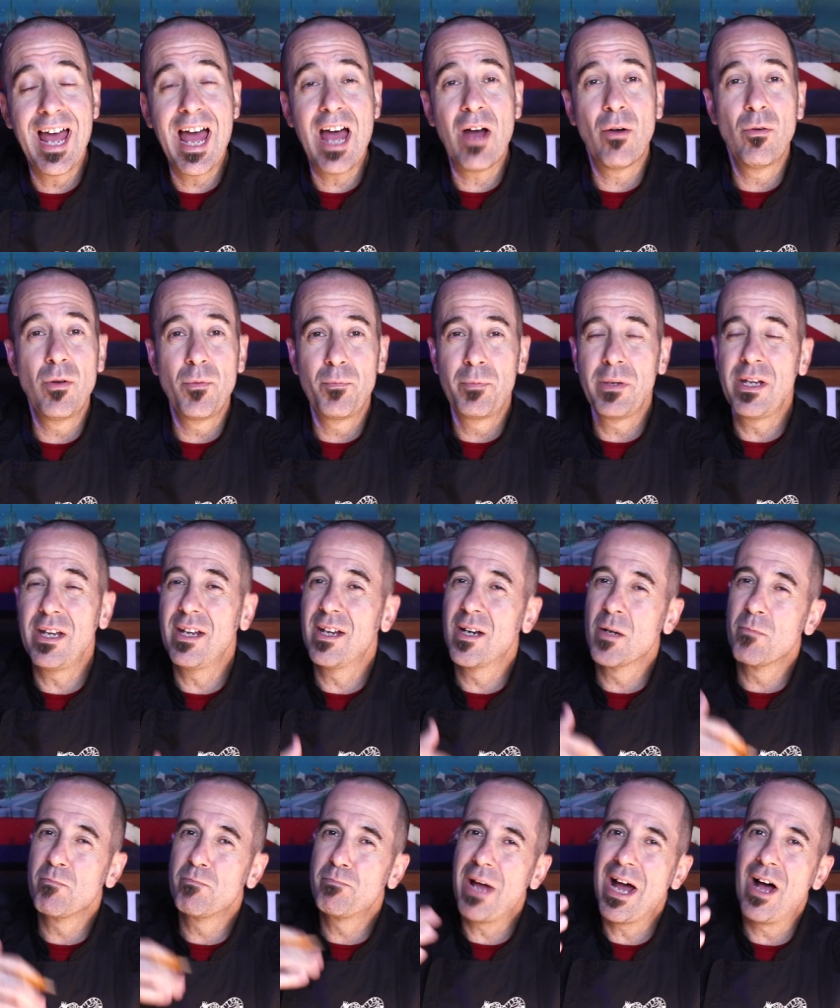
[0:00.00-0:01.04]
that would be in
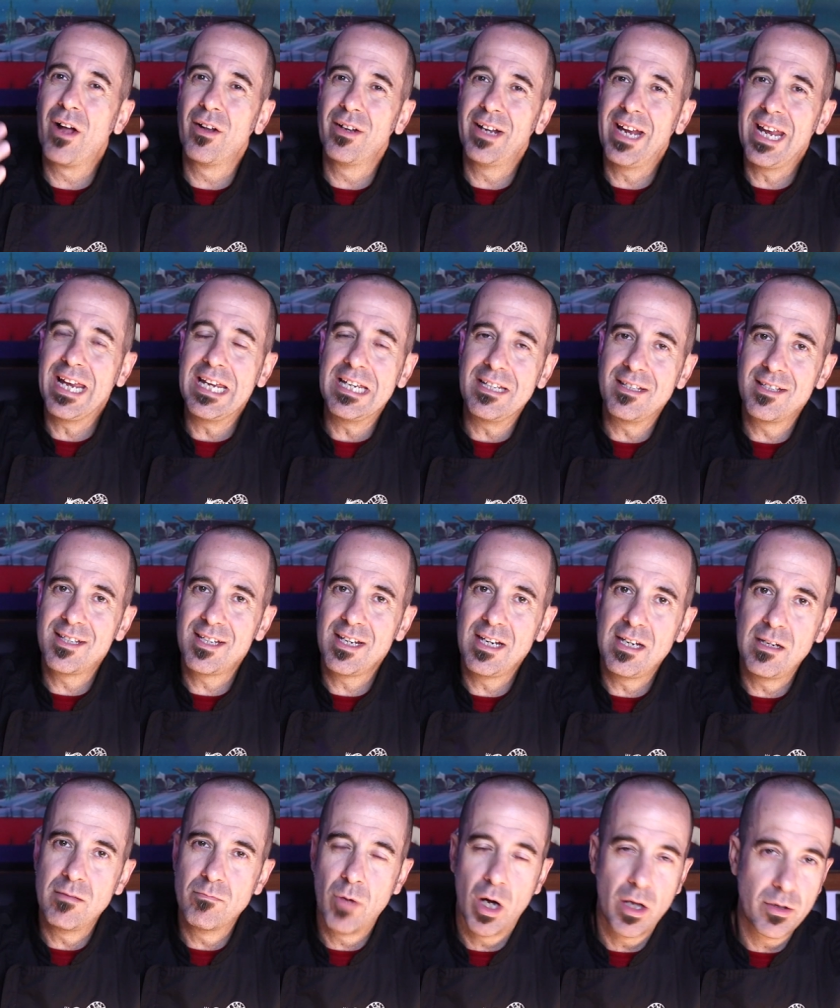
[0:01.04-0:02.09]
about
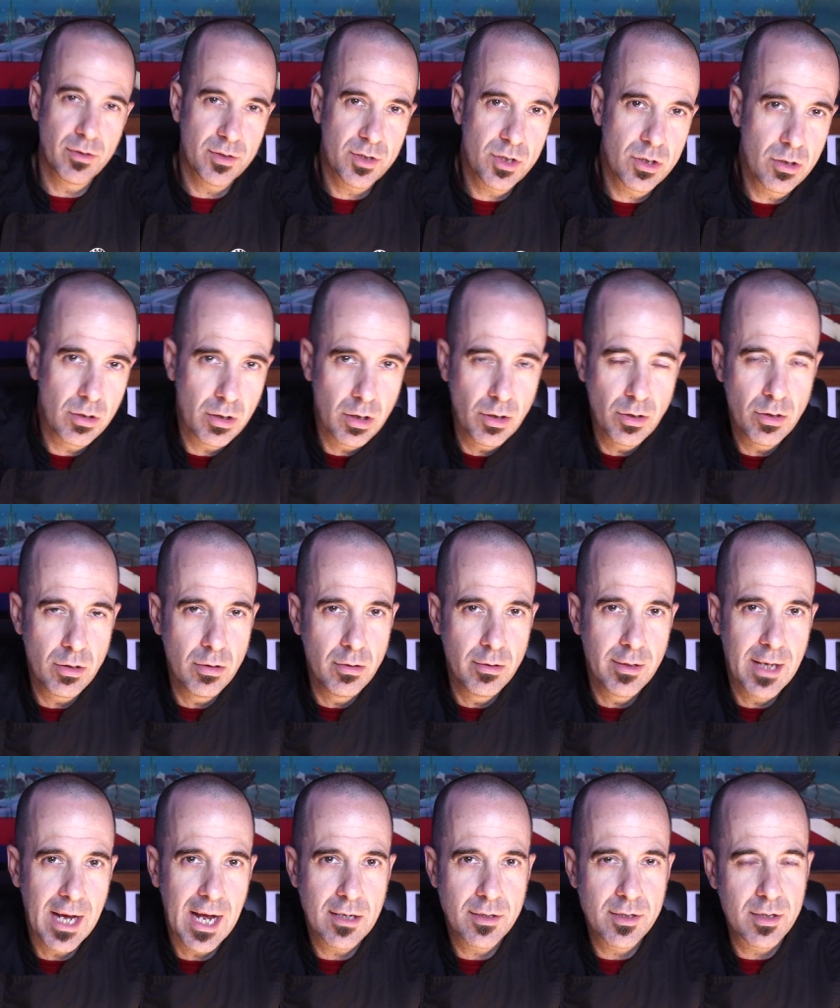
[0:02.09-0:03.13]
18 months you could do
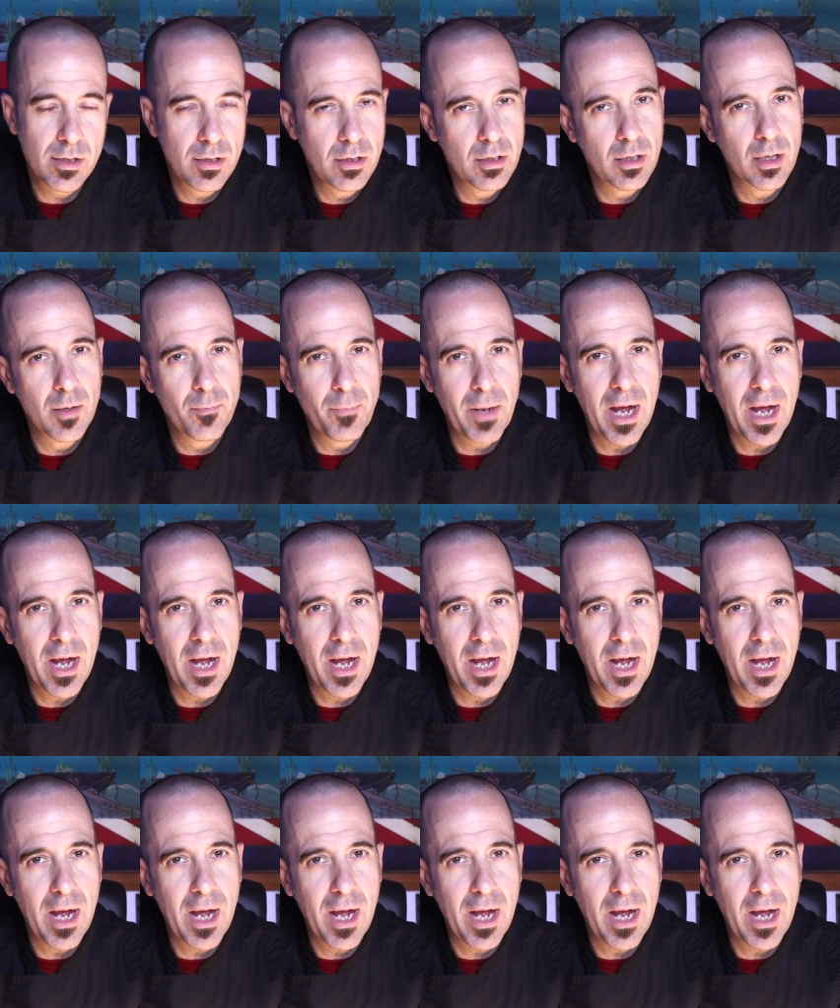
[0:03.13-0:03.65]
that. So you're going to